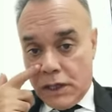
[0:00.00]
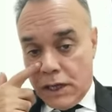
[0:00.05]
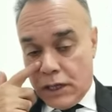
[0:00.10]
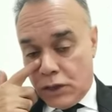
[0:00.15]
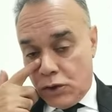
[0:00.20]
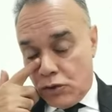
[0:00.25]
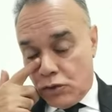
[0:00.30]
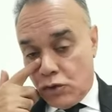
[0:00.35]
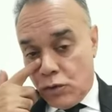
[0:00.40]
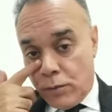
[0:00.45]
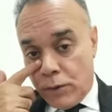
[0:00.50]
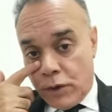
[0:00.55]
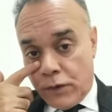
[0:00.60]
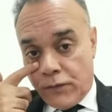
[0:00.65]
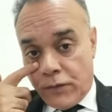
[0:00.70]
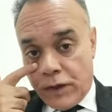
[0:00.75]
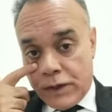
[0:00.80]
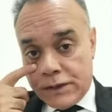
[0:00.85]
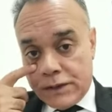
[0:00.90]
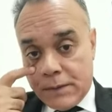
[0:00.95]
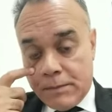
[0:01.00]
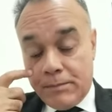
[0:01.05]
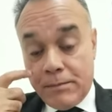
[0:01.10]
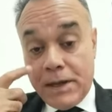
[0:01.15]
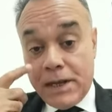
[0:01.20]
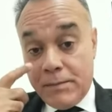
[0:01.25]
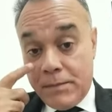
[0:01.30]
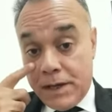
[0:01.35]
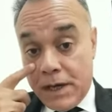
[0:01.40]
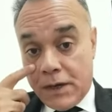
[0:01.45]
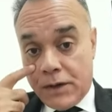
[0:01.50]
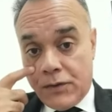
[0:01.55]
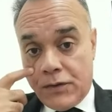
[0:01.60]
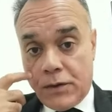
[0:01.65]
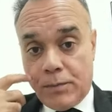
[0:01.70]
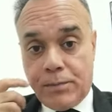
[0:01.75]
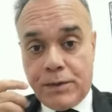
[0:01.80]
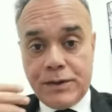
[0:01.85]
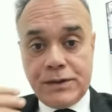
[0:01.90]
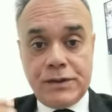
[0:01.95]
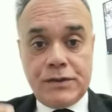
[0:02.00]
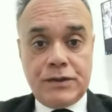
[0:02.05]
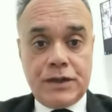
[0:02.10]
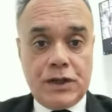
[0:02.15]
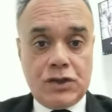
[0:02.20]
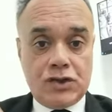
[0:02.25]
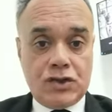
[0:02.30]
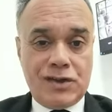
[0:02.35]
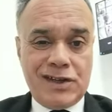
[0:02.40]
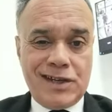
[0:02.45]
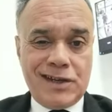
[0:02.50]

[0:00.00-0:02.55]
acute glomerulonephritis, maybe another presentation.